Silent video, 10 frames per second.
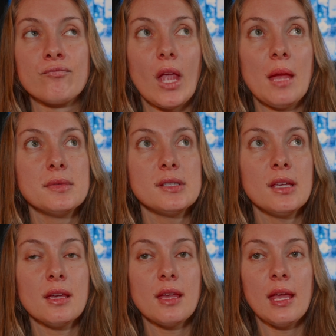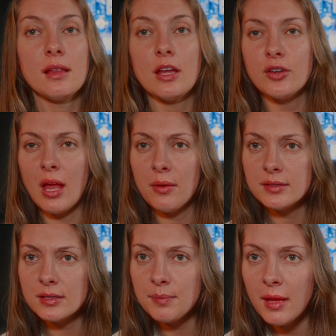I'm seeing Caitlin. How
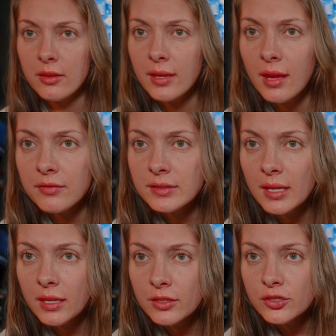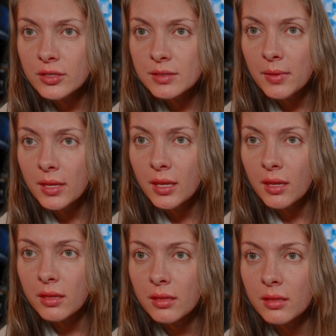is this battery half dead? I just put it in.